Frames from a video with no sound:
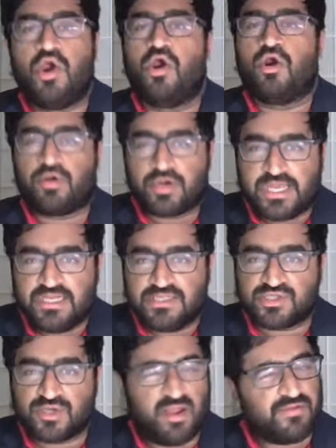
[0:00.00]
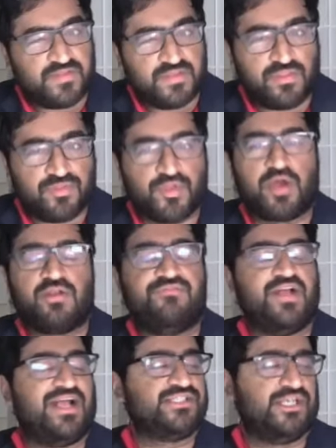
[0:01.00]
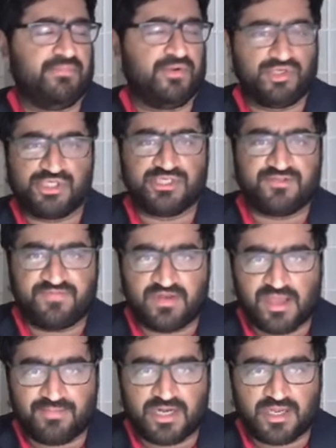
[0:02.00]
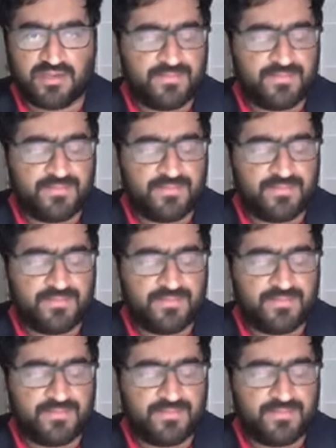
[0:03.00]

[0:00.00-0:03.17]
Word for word: Hurricanes are often thought of as emergent phenomena,